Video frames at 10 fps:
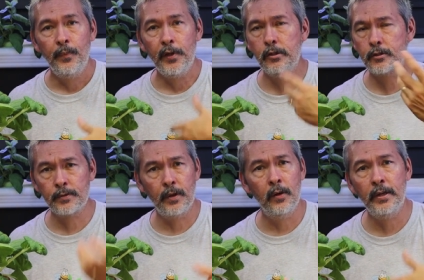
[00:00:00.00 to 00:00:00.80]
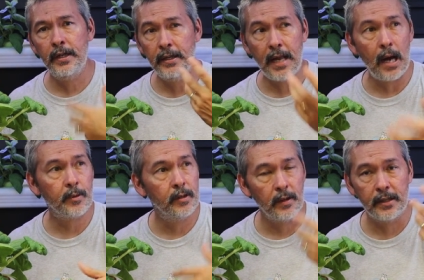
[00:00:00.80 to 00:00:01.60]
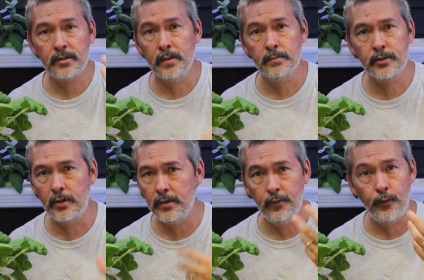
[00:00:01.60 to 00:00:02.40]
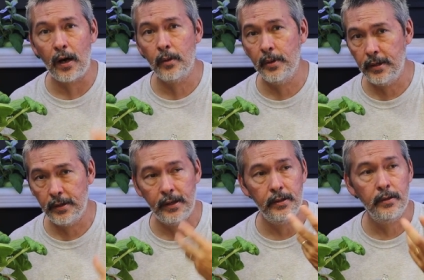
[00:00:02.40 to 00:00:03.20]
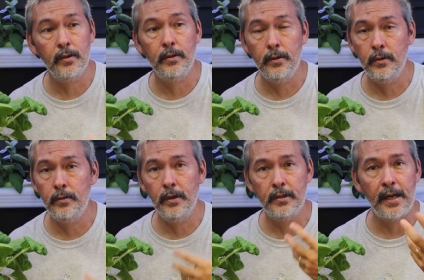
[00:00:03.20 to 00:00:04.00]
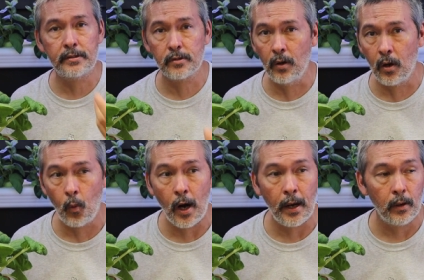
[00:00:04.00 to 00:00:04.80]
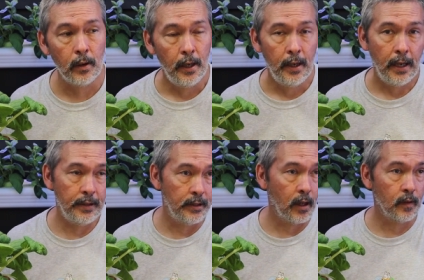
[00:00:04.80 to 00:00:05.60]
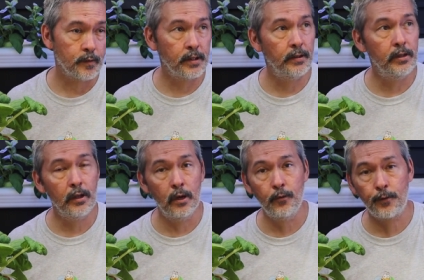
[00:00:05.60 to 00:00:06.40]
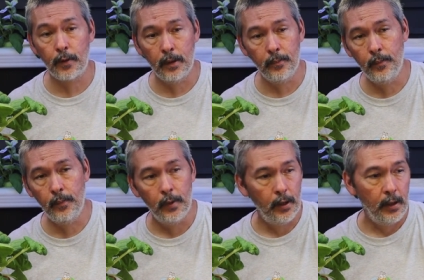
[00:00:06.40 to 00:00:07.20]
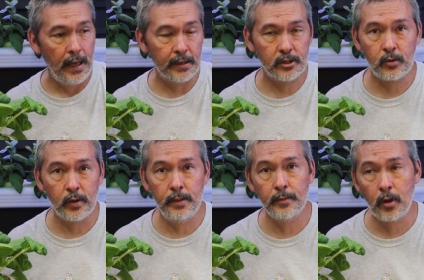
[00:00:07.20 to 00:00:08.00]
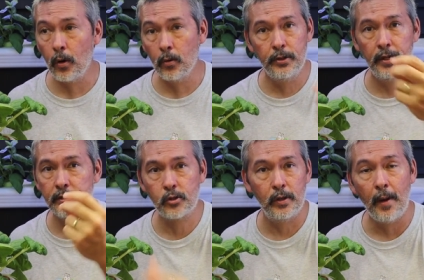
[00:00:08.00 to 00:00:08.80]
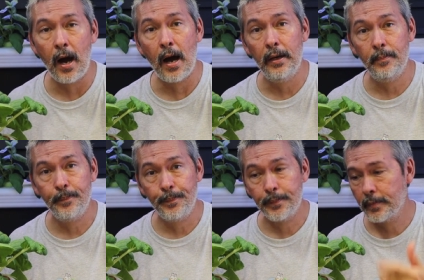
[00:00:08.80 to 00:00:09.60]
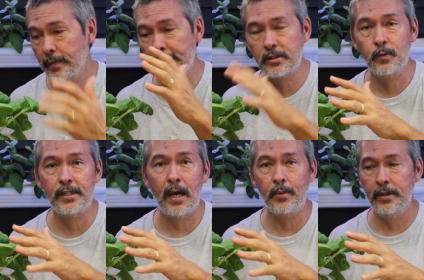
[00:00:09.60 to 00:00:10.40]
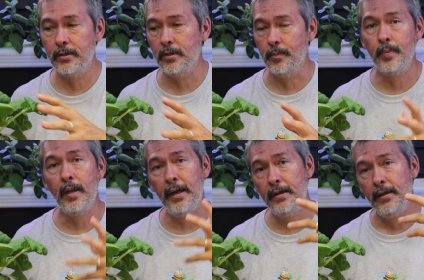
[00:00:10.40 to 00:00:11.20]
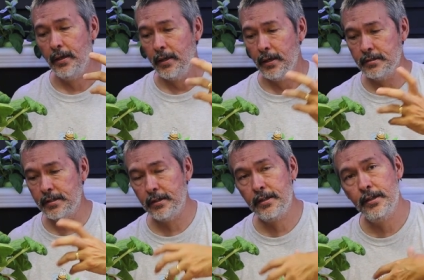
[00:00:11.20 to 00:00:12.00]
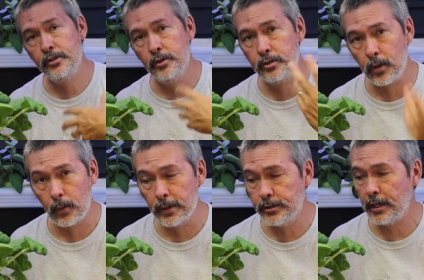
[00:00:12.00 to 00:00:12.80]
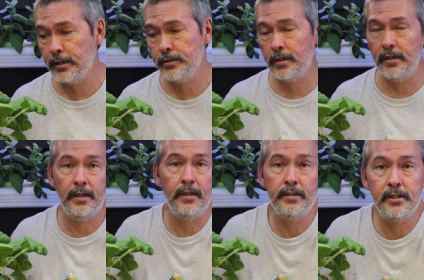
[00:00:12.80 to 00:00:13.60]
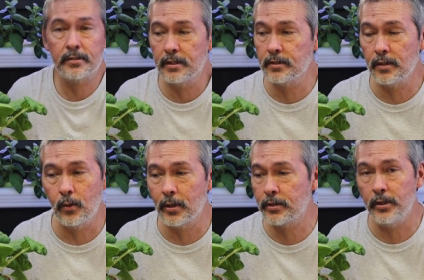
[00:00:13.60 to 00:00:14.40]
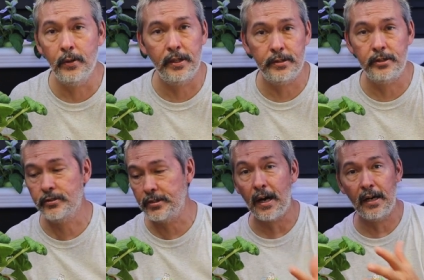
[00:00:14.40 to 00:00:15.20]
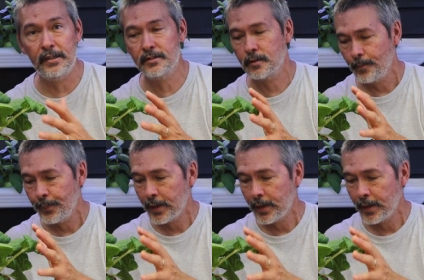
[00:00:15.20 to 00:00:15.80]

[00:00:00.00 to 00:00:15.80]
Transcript: you slowly adapt to like some certain environment and that you, you it takes a long while and then all of a sudden you go from extreme cold to extreme hot that's what's happening to the plant is that that you're totally changing it and it just doesn't know what to do and it just dies